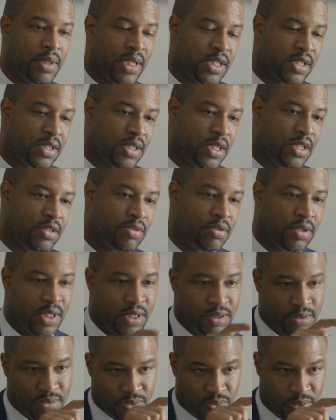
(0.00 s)
exchange rate
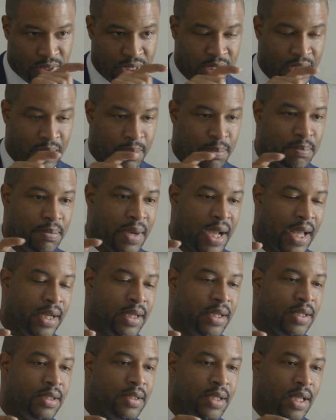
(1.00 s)
within a
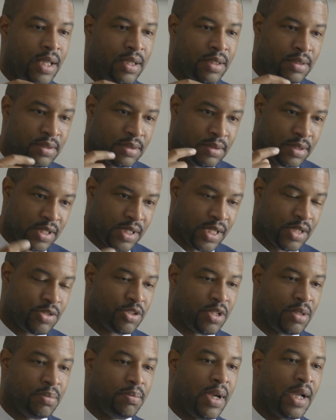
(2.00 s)
band that the
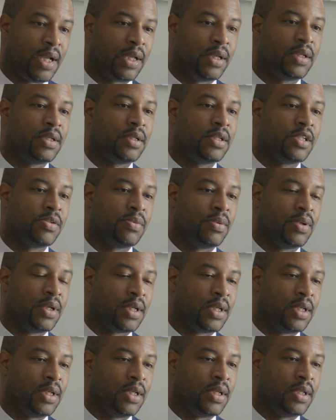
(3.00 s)
central bank is
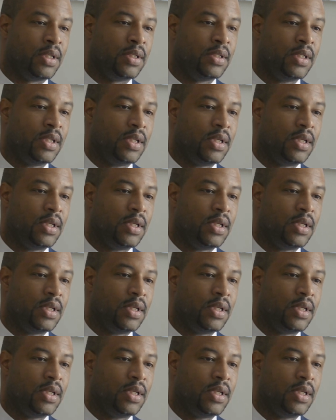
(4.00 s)
working on.